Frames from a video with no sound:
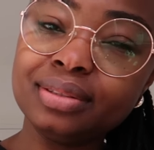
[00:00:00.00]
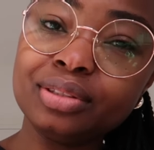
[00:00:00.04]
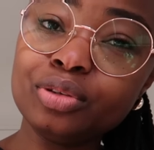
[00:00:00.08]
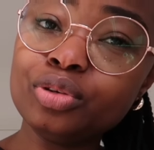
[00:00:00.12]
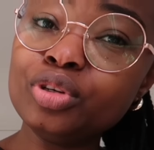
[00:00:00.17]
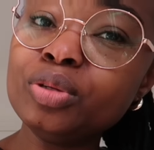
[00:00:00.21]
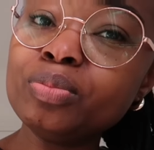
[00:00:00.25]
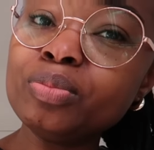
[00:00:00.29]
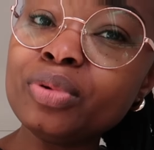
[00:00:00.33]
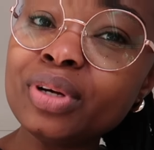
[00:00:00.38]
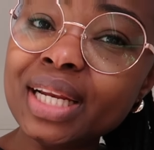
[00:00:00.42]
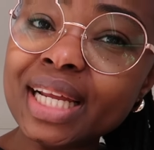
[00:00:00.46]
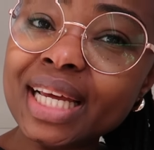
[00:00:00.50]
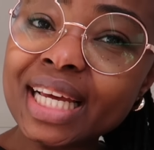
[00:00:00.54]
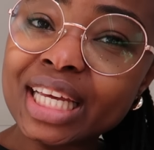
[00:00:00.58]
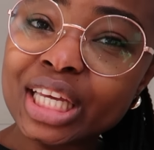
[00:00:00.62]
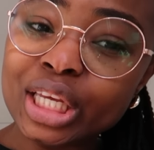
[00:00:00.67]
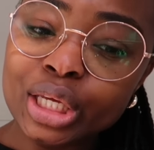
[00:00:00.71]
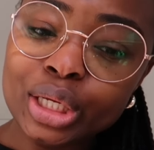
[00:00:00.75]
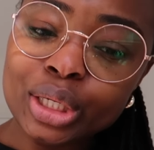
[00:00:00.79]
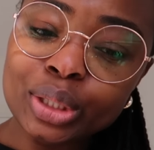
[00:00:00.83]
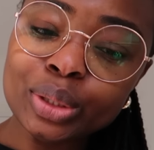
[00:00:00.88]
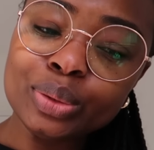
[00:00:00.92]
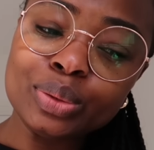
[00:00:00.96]
Good
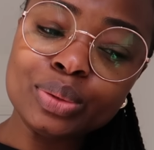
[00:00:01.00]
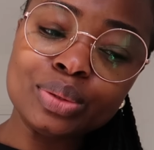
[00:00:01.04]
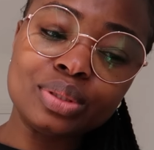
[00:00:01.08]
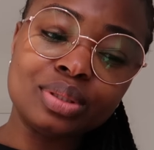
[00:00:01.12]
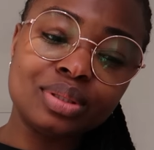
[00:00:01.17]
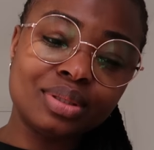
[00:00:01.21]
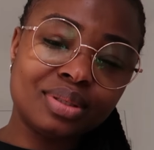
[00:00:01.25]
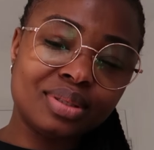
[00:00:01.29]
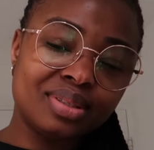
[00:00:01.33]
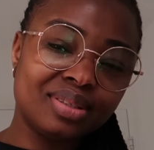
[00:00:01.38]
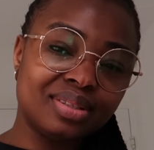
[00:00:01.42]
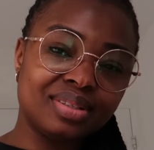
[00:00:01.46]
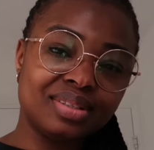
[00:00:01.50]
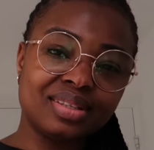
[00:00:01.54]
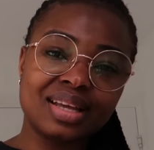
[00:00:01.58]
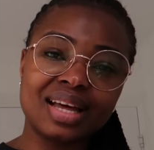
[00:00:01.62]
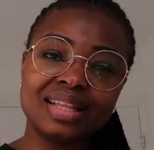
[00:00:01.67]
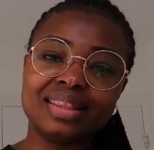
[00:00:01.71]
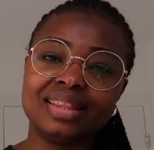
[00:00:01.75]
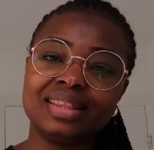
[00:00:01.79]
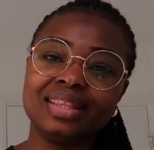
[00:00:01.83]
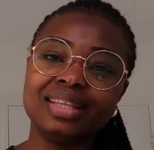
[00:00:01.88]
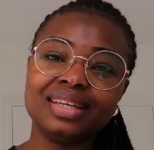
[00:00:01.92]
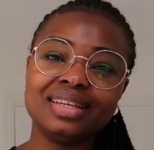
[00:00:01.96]
Molecules.
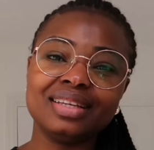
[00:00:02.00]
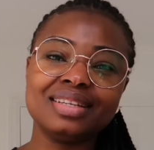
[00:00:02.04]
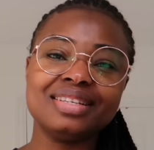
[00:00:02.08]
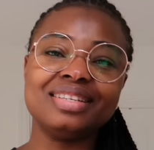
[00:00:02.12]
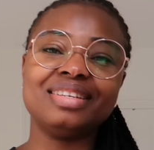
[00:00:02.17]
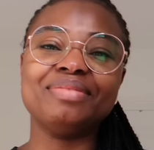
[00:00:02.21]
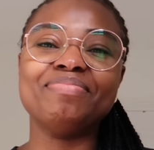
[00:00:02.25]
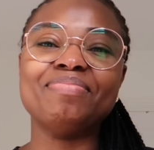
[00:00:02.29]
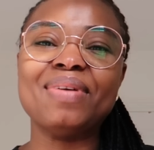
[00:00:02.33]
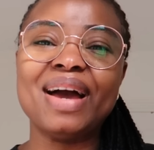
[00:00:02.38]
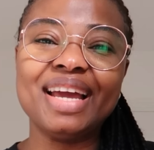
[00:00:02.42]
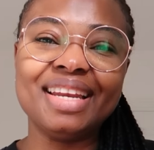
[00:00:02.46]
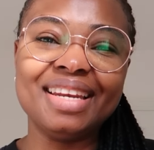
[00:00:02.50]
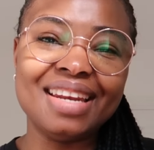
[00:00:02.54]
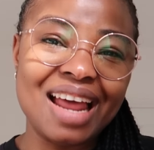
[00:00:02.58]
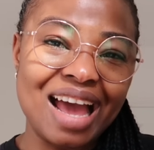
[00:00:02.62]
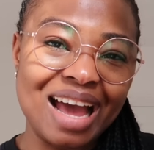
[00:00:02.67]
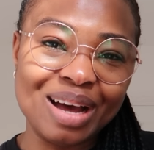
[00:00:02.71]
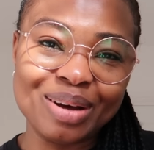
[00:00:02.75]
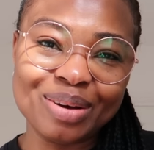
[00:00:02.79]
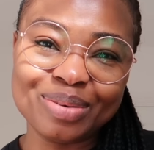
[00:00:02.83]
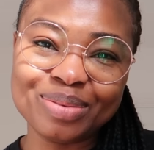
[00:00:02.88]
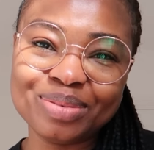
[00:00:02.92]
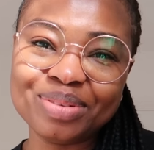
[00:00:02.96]
I think by
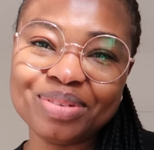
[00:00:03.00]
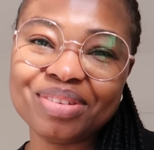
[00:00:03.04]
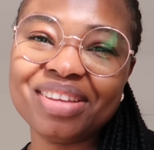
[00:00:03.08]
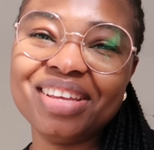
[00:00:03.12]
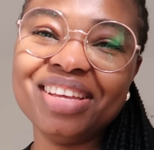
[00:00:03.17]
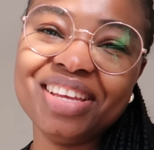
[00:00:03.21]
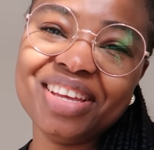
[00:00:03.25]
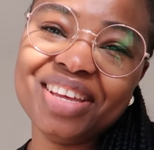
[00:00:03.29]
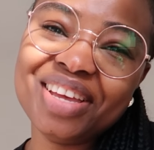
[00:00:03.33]
now,